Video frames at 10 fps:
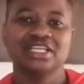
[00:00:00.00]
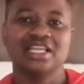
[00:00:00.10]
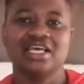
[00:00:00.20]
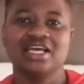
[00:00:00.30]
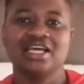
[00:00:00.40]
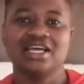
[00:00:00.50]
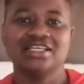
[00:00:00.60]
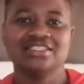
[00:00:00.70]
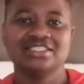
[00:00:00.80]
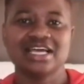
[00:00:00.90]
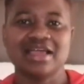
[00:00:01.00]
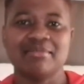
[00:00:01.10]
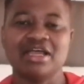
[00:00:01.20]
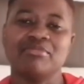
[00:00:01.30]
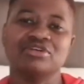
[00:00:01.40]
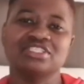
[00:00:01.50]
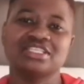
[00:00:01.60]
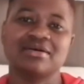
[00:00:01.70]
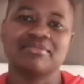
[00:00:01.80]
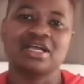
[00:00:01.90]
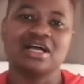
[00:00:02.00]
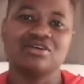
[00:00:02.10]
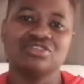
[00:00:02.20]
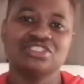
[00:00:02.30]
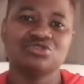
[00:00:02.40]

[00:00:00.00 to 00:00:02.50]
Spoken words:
Last time I bought some couch,